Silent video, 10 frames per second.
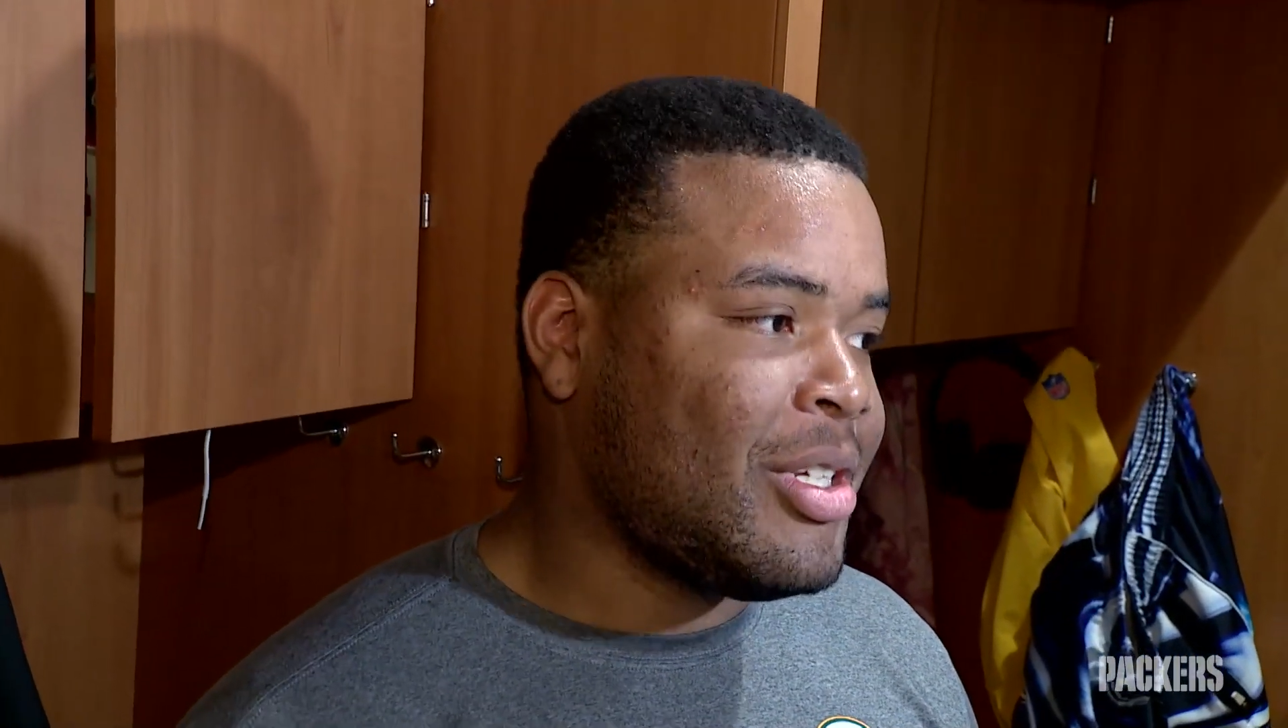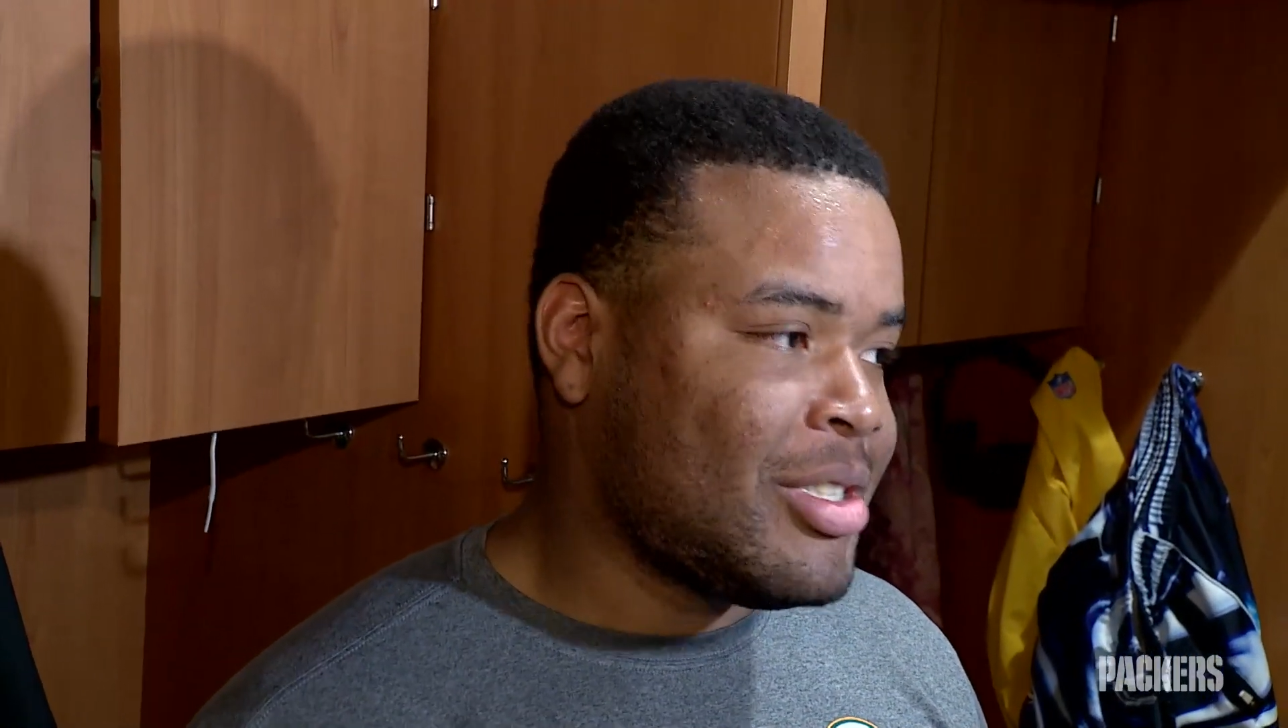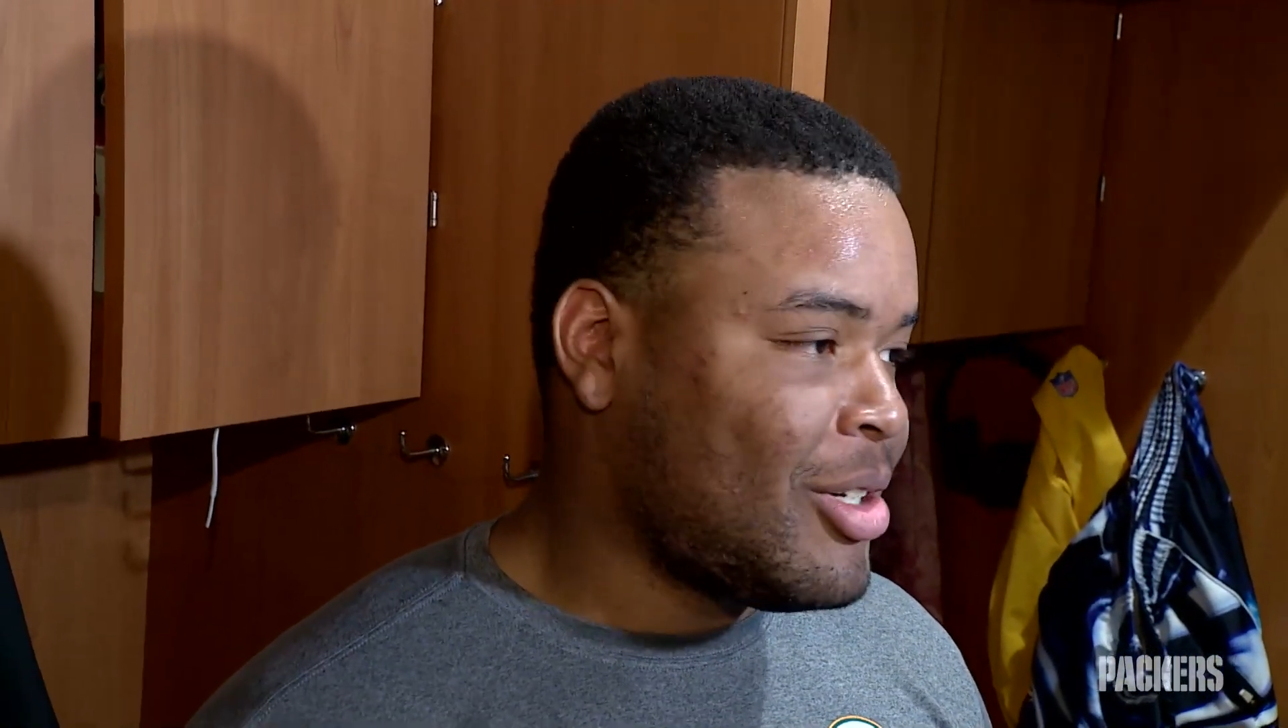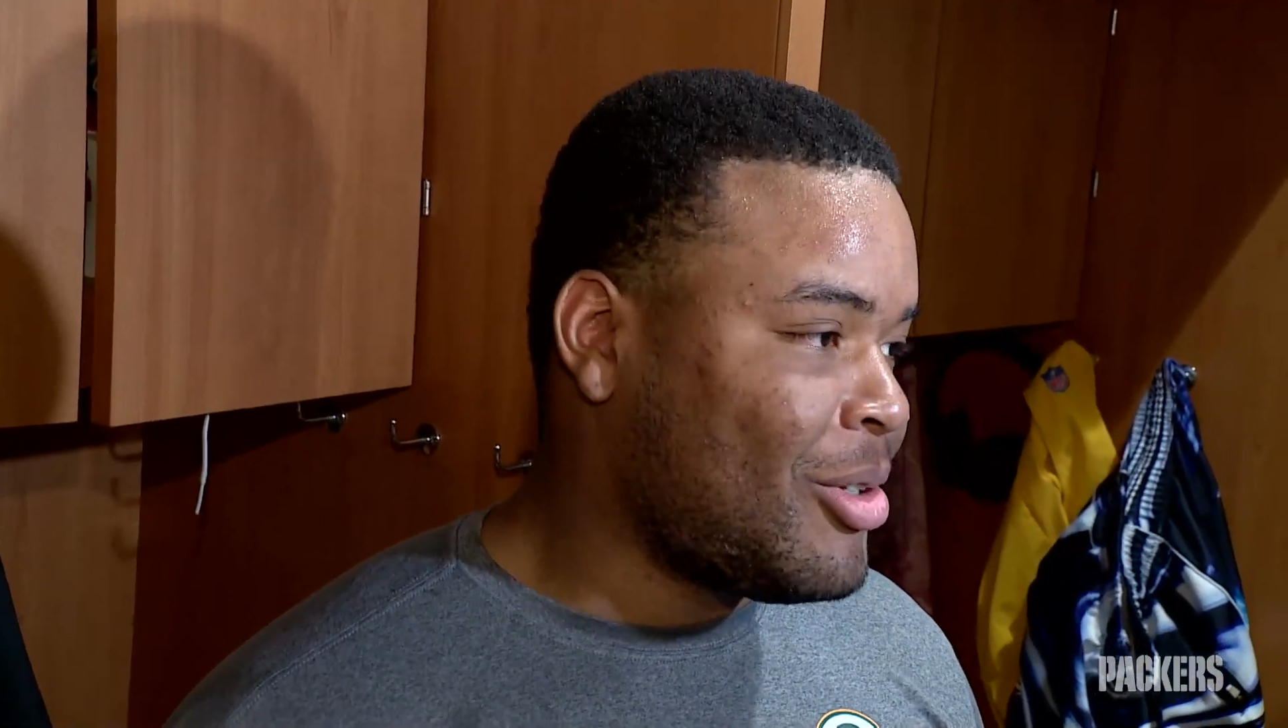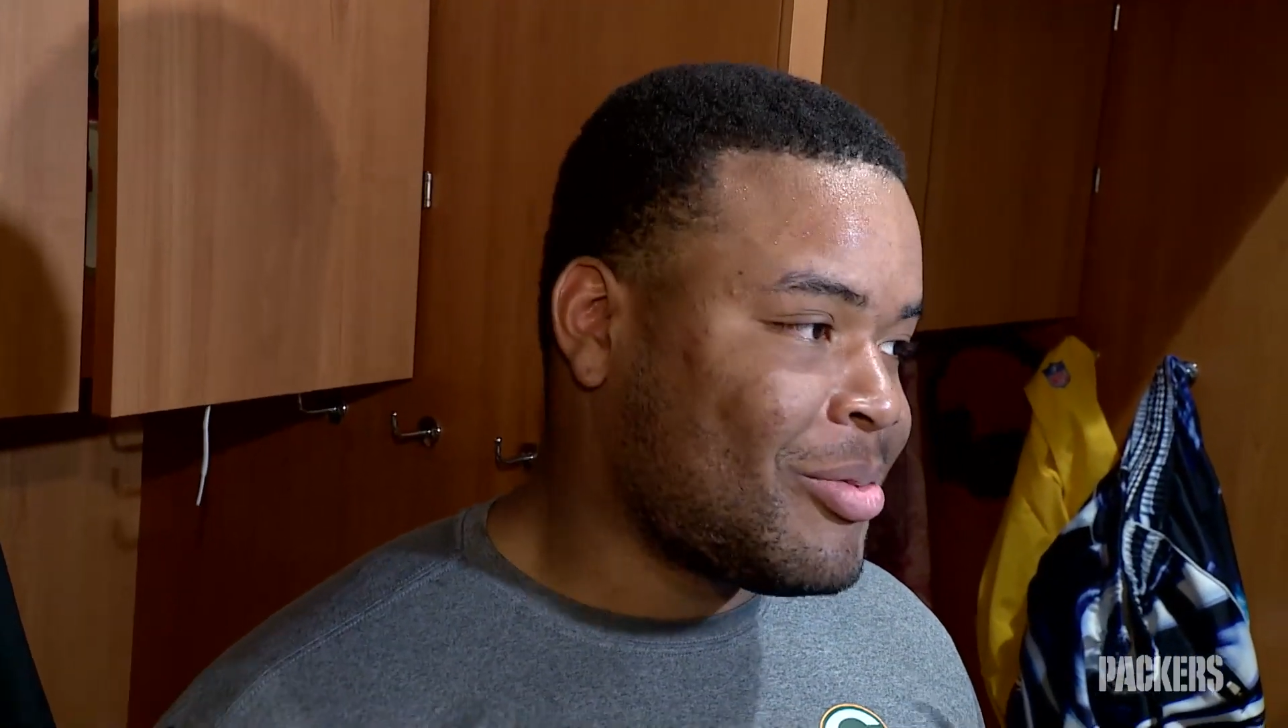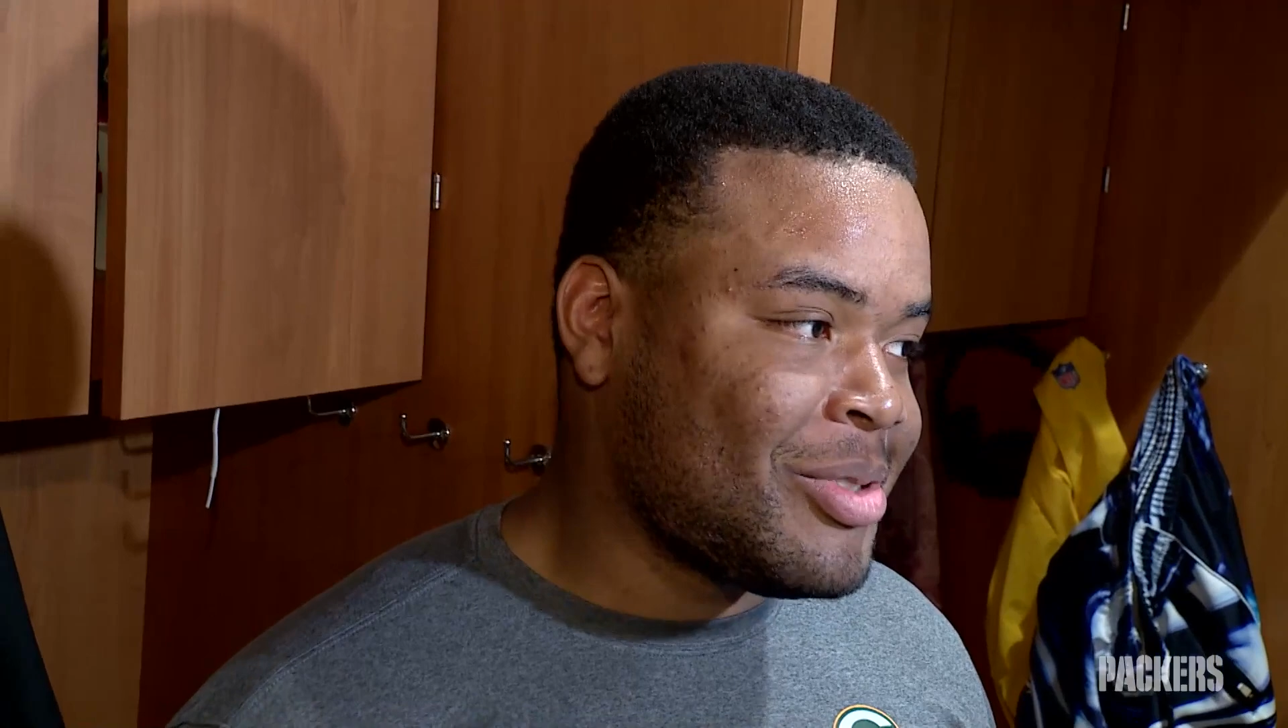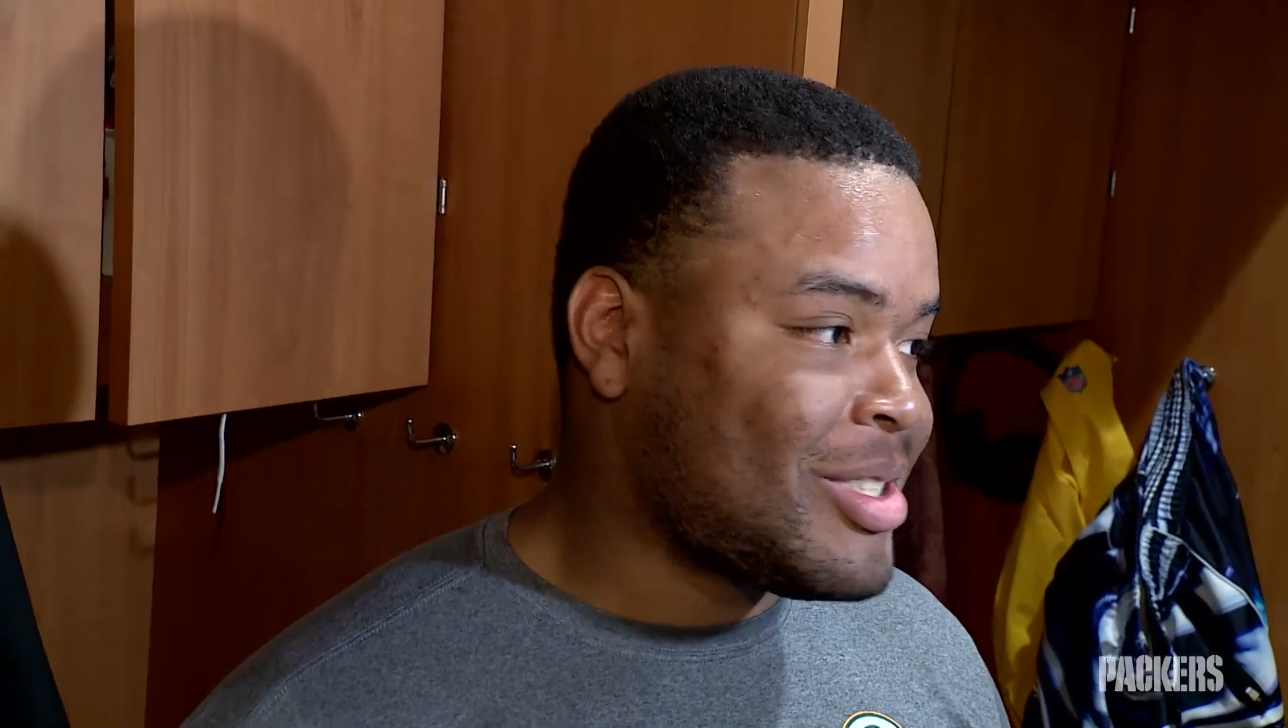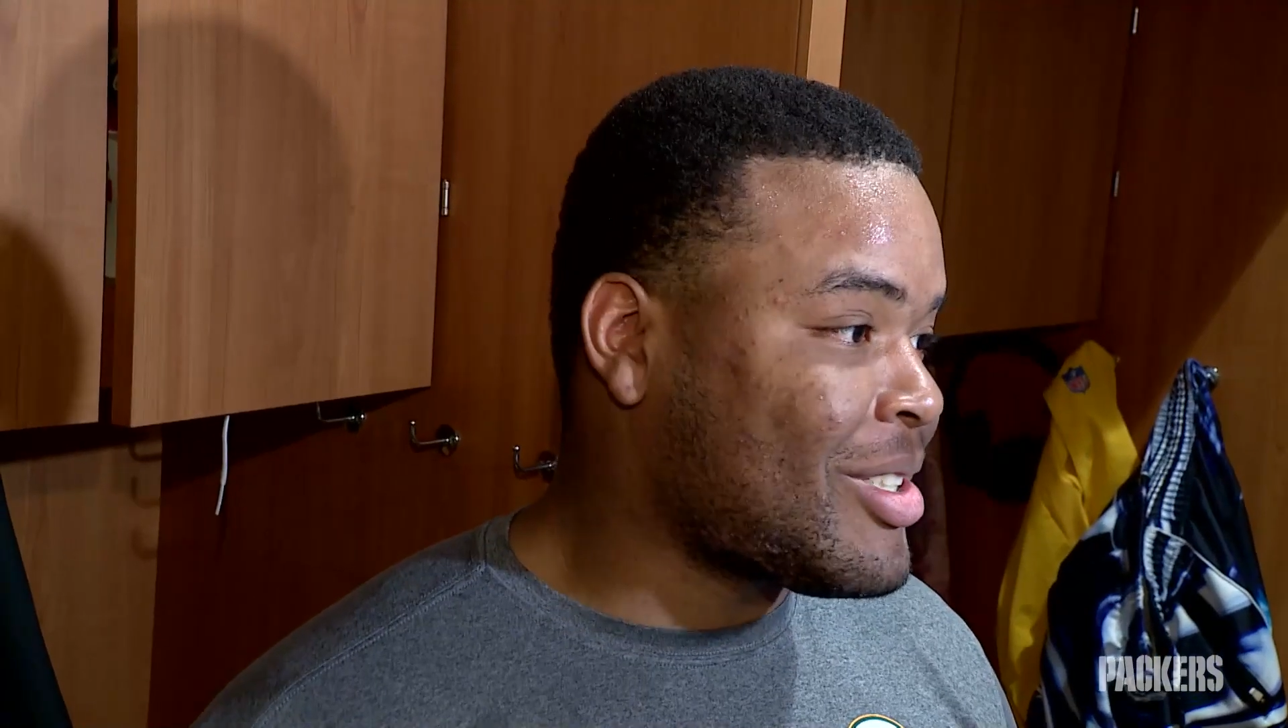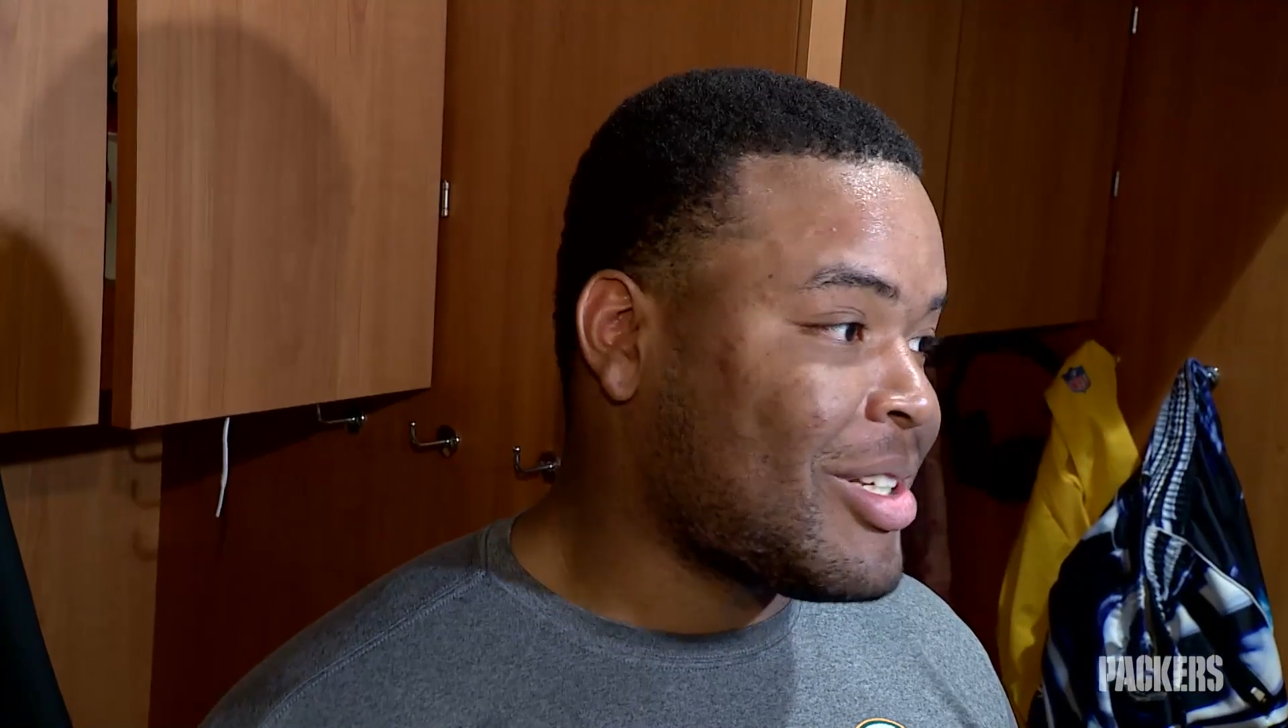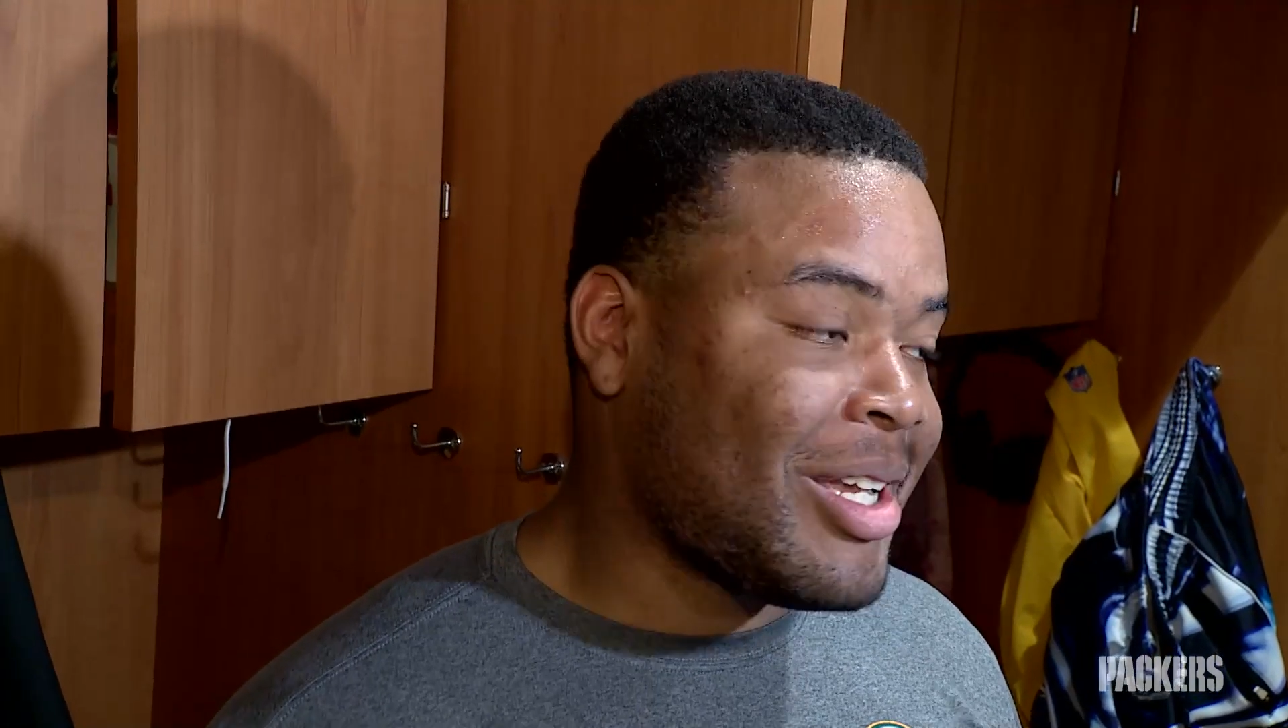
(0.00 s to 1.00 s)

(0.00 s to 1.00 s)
So just